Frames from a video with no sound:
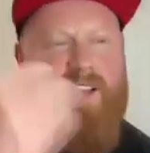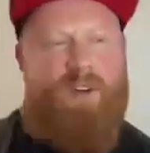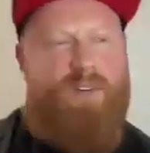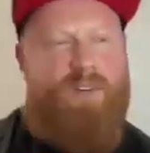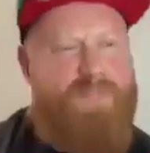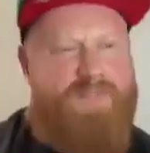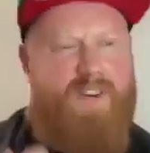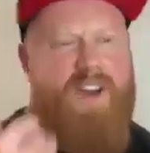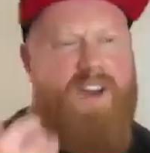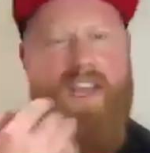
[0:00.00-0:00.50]
you're
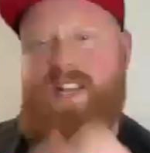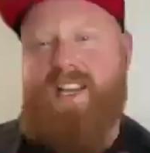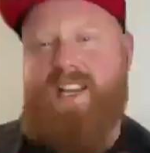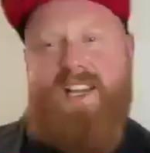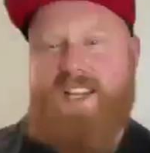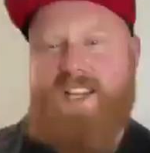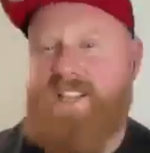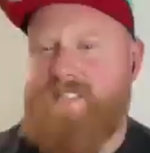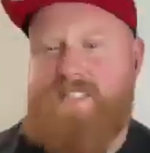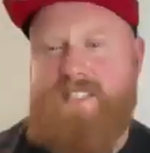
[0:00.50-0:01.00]
fighting
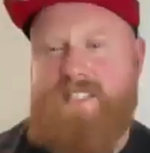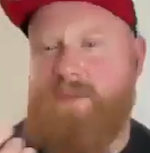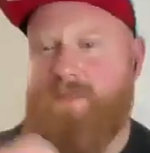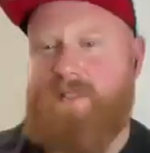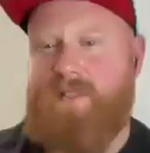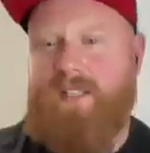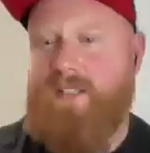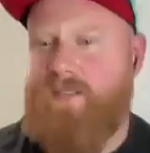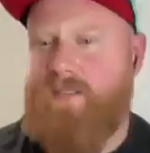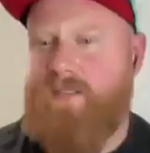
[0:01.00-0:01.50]
against
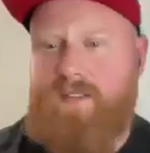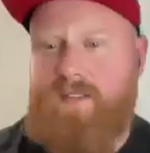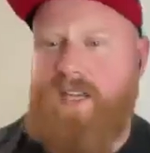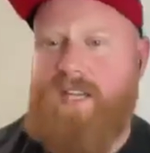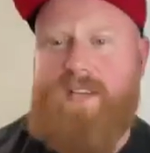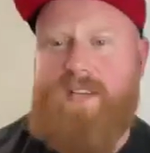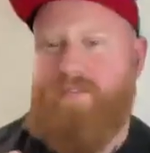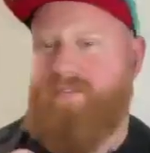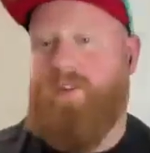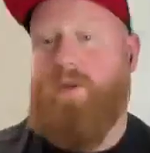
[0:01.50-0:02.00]
something.
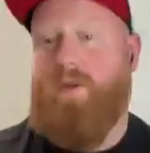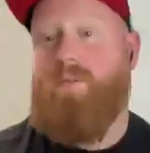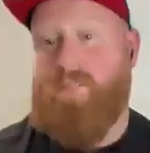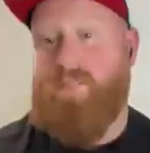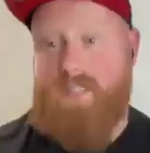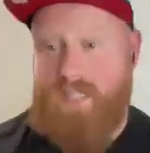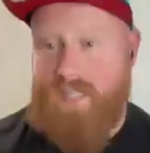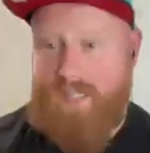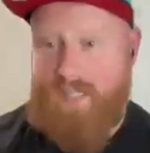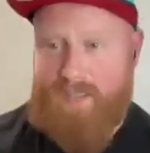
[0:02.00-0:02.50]
Like it
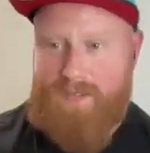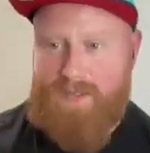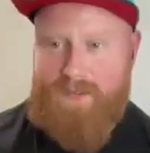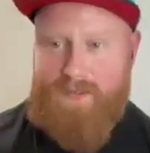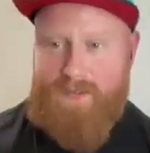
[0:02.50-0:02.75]
feels like